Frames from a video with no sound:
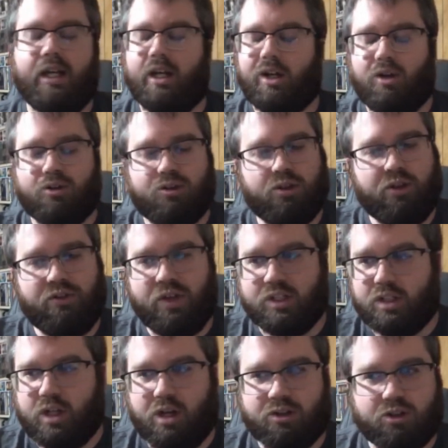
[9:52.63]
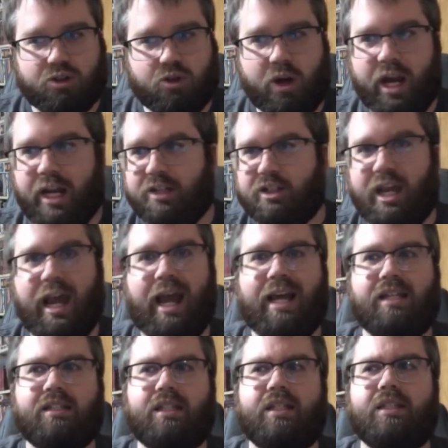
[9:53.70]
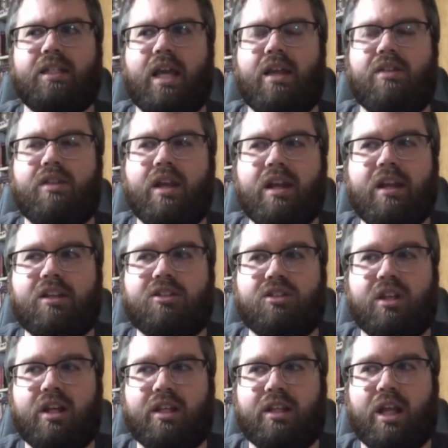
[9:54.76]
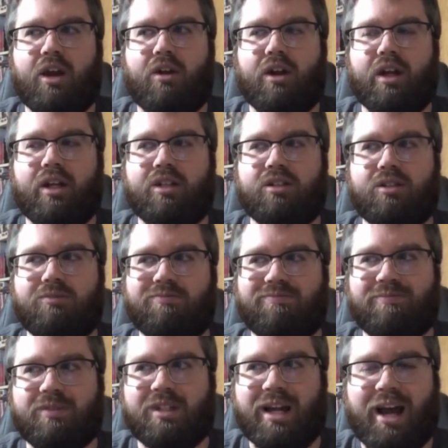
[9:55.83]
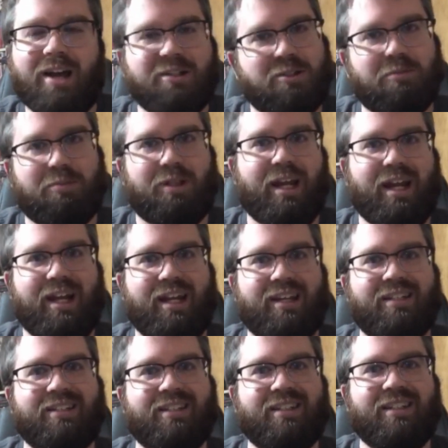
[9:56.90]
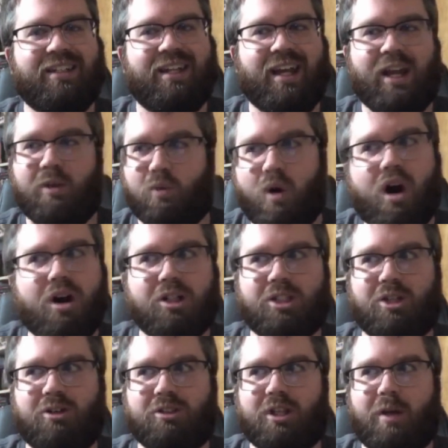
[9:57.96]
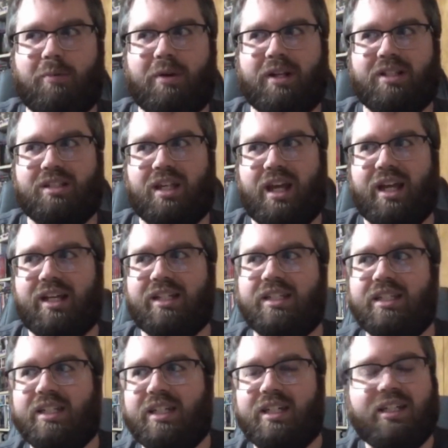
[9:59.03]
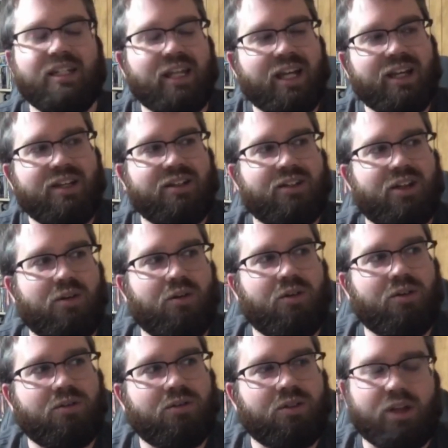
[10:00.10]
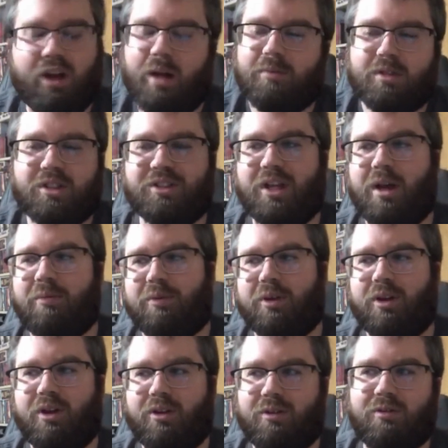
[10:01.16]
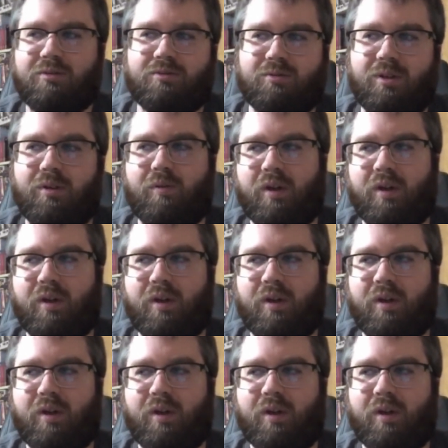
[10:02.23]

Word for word: Goes through the events of Doctor Strange, as is, and then he's sitting there and he's contemplating, and Wong shows up and he's like, yeah, you know, well, you know, I'm just up, you know.